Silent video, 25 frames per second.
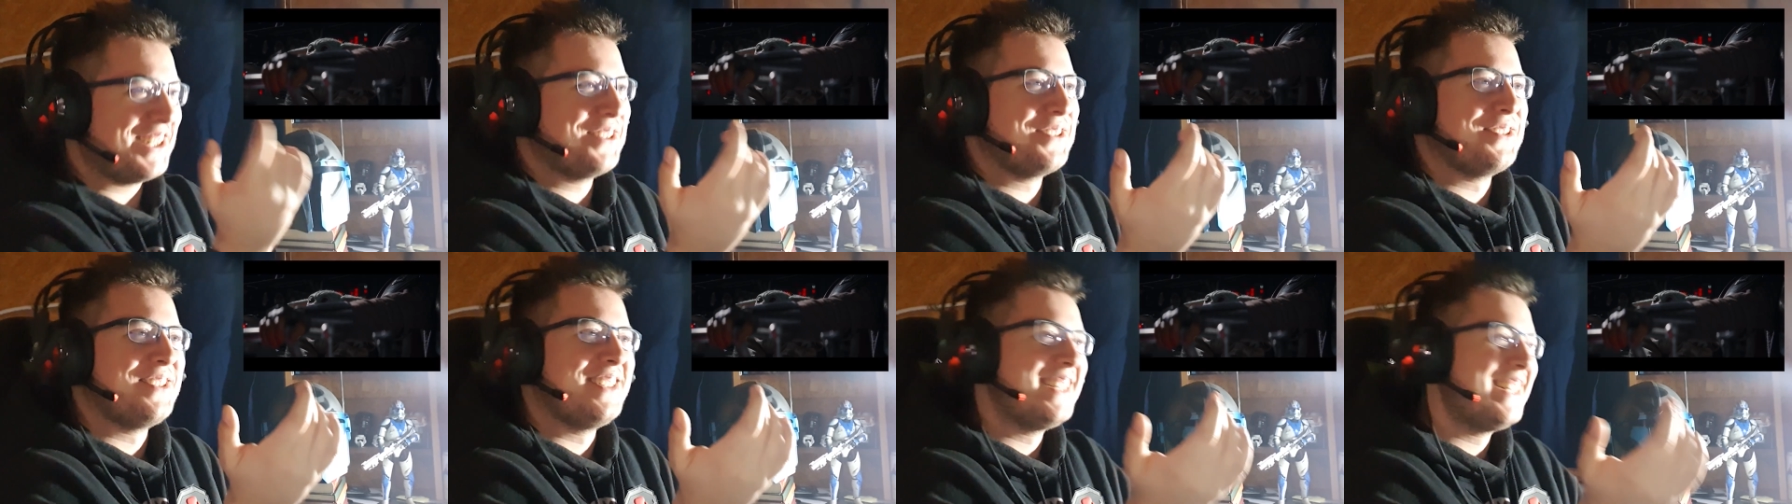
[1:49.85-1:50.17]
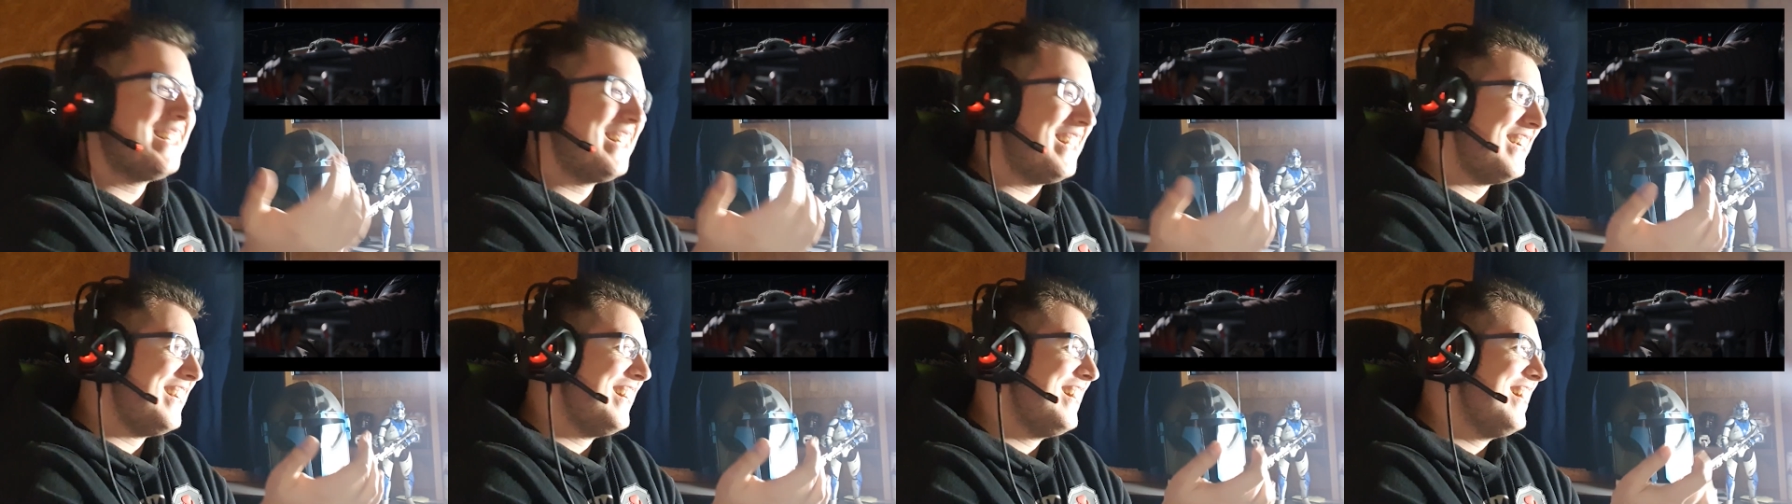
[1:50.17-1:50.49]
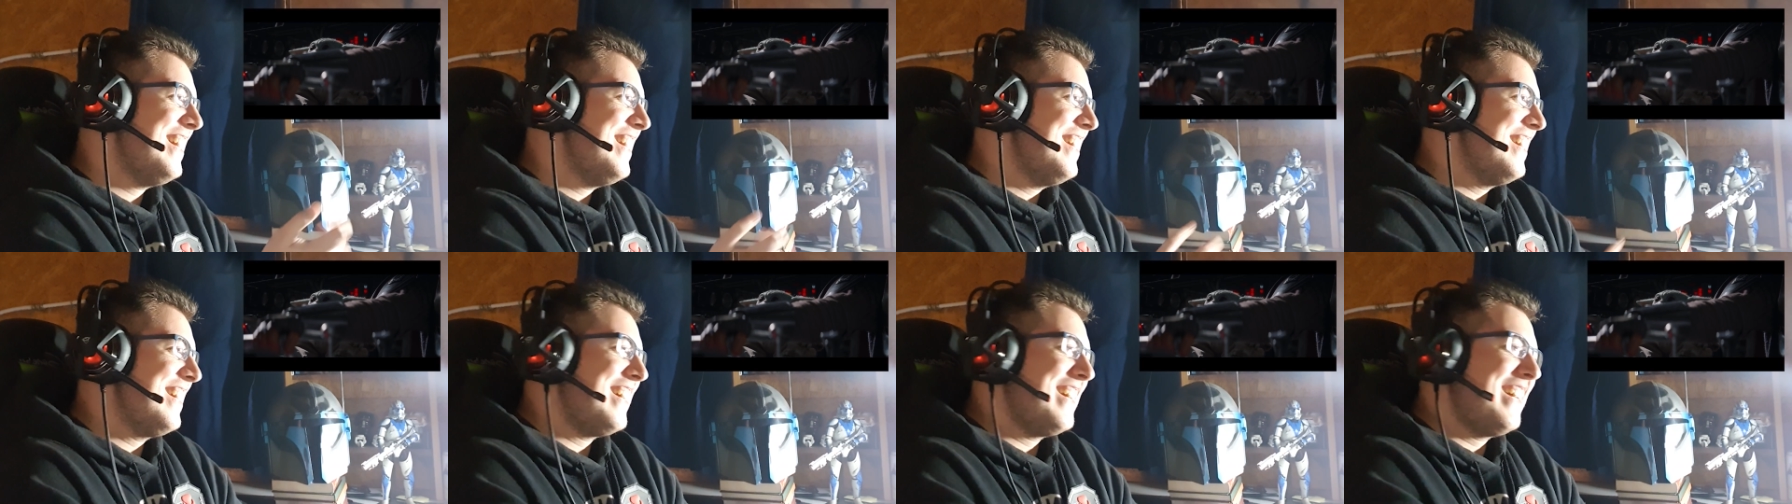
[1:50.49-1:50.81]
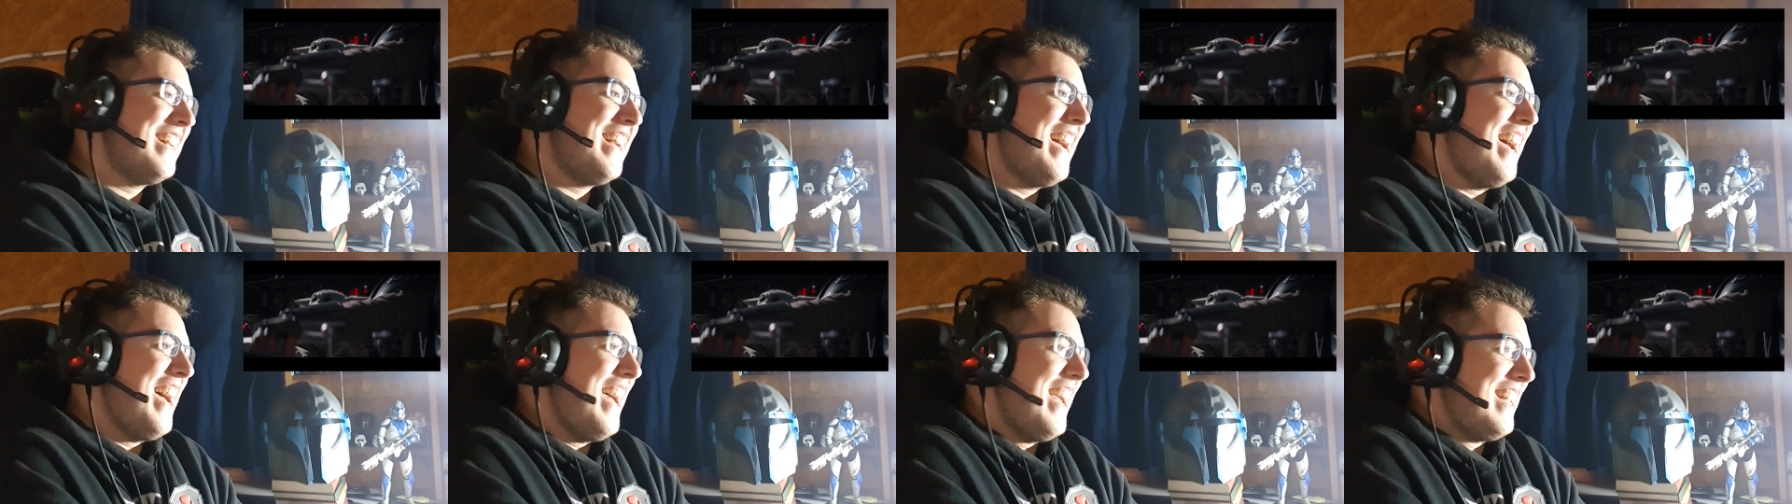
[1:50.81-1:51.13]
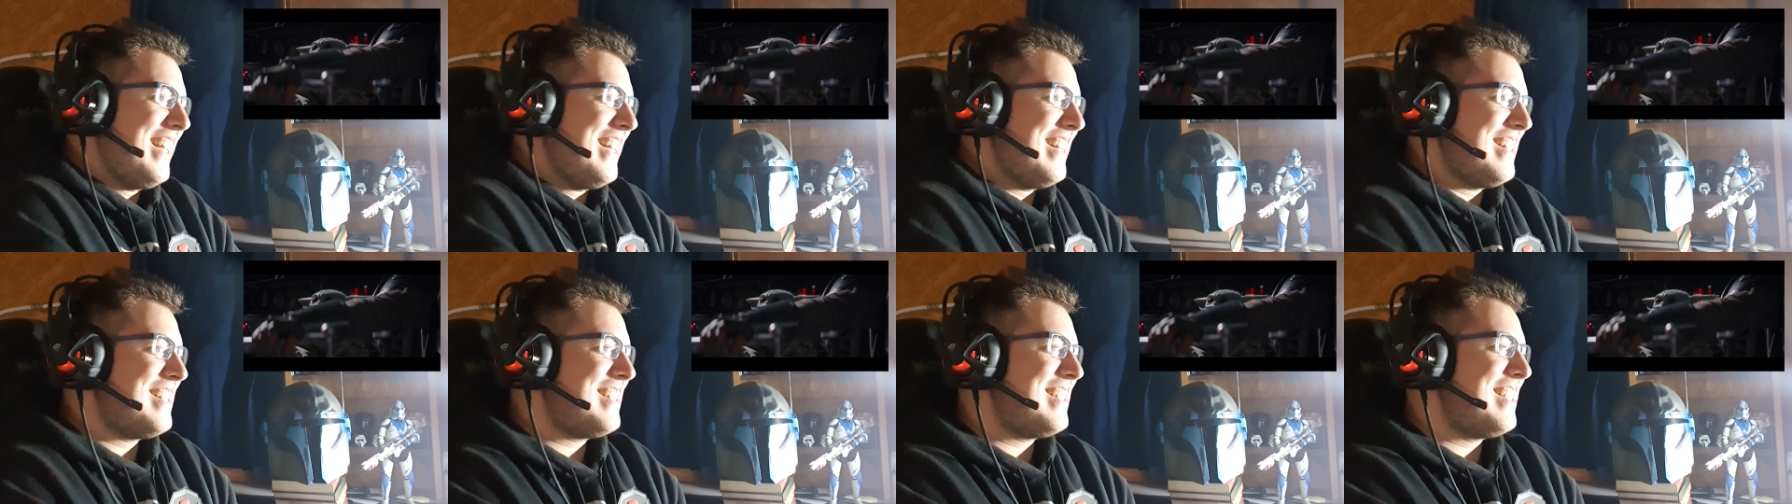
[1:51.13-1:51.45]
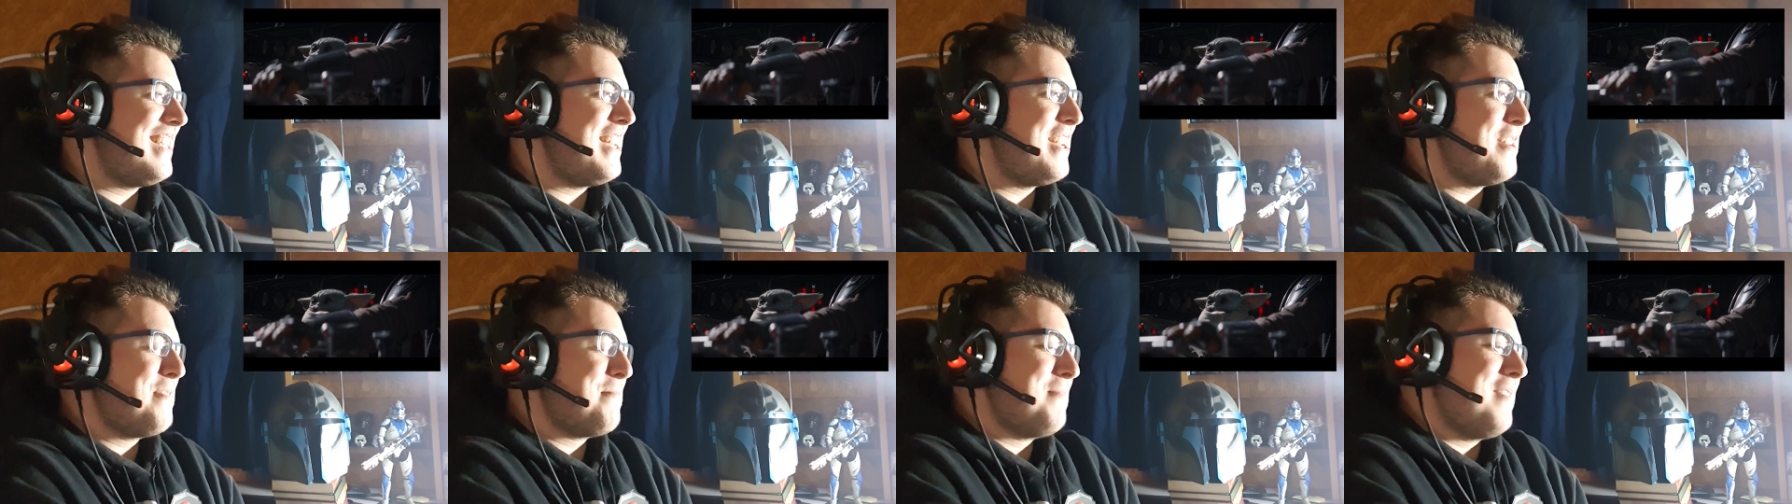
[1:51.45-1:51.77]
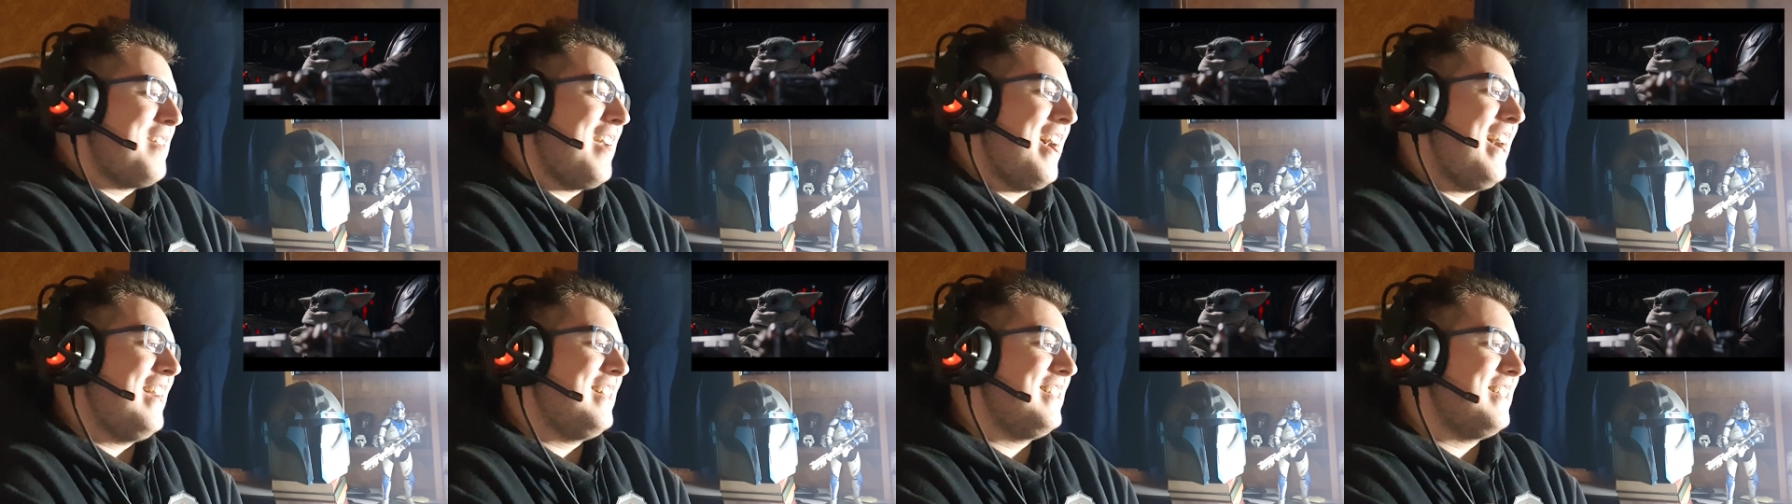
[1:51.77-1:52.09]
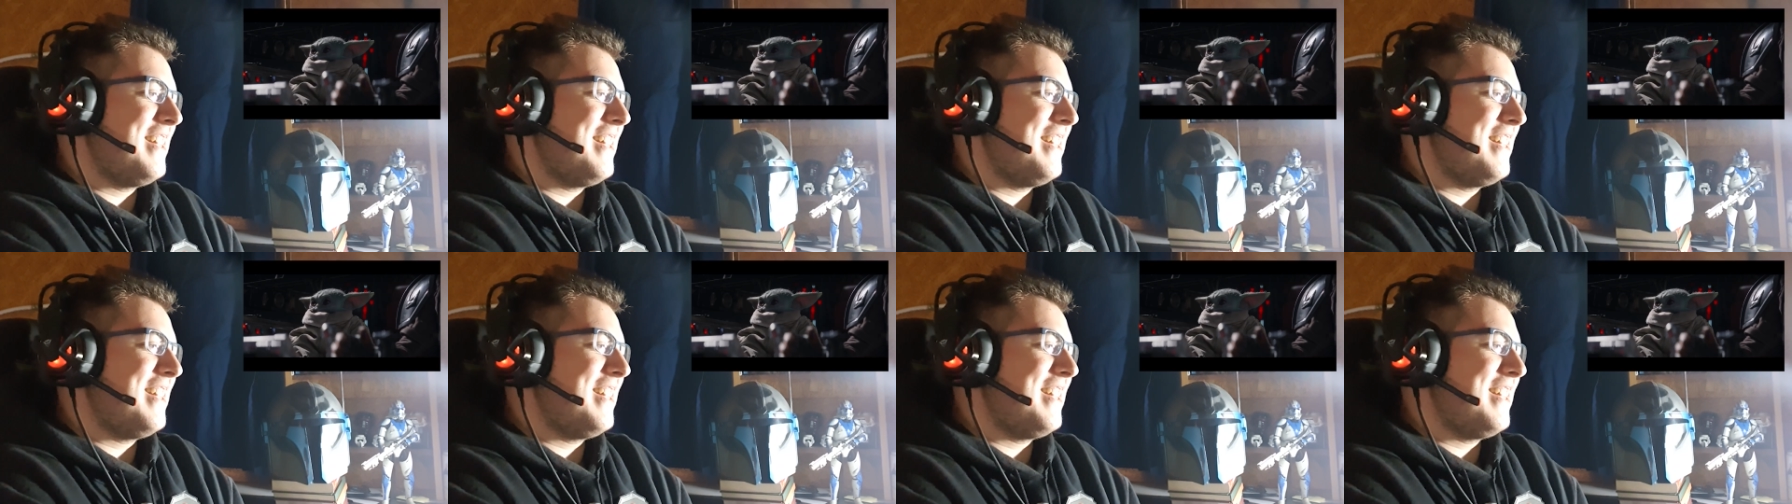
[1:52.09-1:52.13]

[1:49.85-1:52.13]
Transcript: Dude, I can see him behind